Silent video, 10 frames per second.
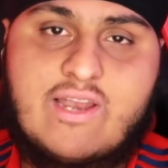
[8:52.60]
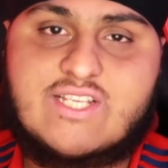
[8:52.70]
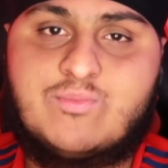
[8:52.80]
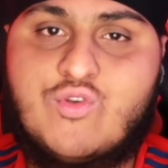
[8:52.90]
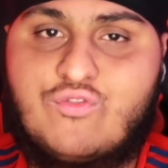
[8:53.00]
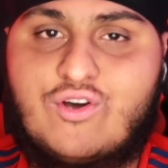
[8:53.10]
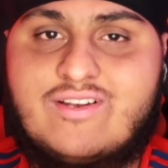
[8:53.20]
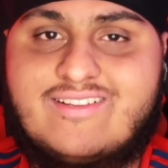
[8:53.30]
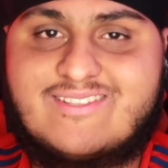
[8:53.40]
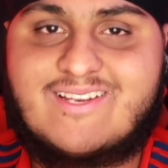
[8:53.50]
let's move
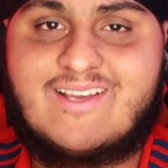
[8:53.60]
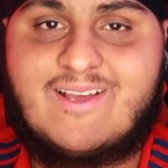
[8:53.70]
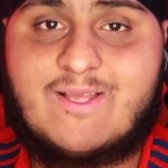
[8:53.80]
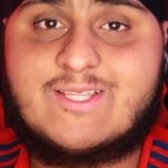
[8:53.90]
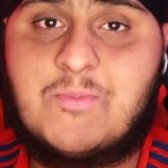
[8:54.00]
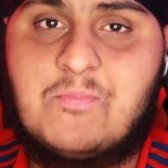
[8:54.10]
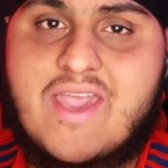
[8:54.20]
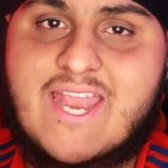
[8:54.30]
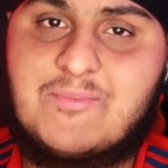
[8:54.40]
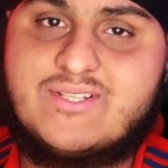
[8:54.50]
on to the
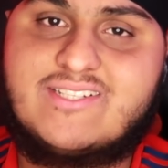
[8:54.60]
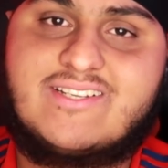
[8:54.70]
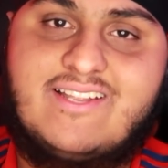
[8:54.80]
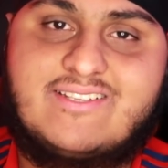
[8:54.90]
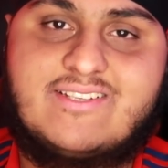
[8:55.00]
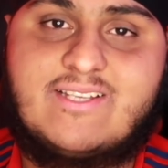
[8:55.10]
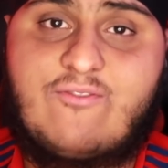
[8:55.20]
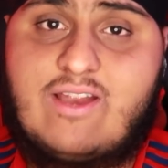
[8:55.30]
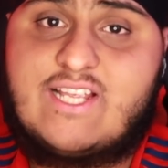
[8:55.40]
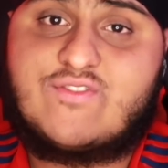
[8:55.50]
main position, let's just
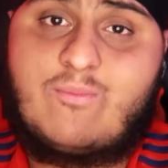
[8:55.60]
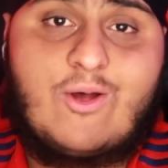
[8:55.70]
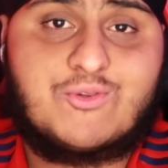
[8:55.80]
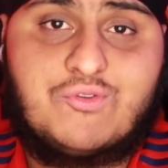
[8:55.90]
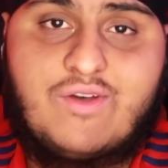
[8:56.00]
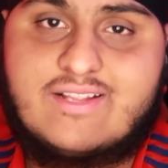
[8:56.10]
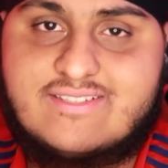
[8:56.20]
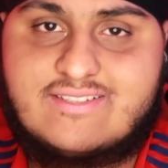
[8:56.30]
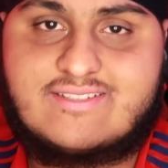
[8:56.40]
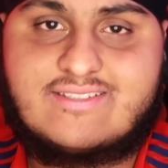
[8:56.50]
say, for at least from Arsenal
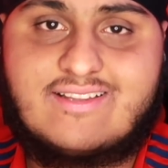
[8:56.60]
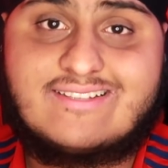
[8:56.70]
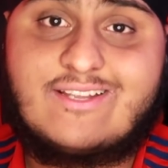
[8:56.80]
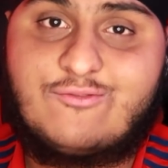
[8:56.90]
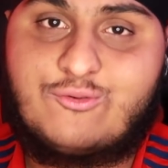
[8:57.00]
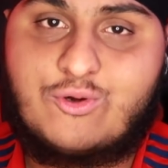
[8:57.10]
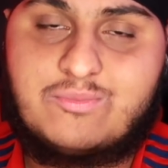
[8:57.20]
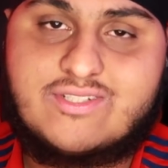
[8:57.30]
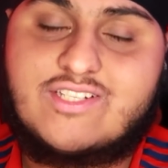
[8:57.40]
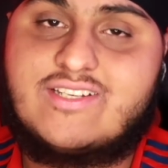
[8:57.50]
fans, is the centre-forward
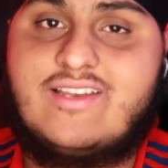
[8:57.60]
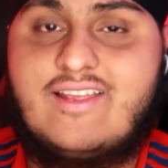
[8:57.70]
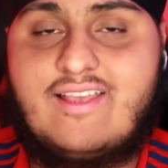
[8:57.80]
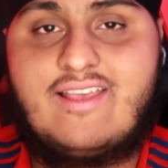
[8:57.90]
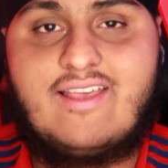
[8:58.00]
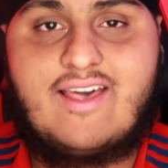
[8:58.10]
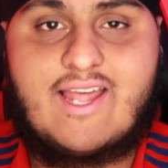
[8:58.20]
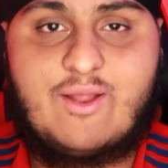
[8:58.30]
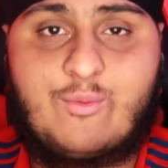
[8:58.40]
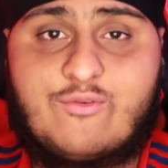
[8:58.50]
position.
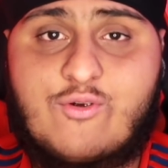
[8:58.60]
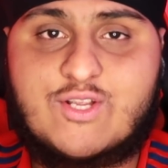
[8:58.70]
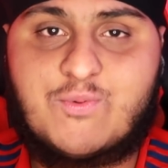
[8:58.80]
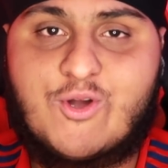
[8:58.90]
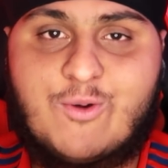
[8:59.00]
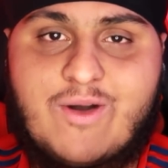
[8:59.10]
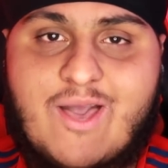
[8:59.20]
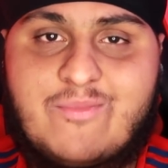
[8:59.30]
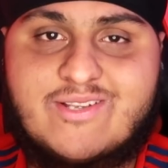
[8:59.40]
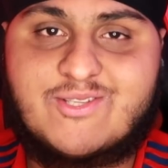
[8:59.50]
And we've already spoken about
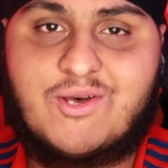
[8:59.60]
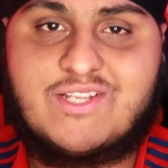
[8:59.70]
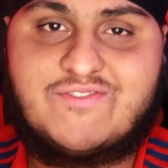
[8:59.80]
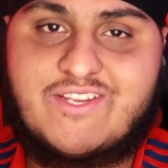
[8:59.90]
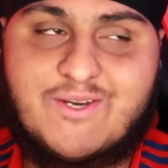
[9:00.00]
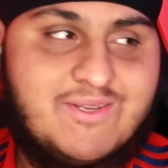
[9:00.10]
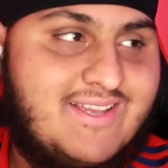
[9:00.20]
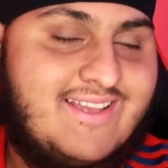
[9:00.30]
him in the start of this video.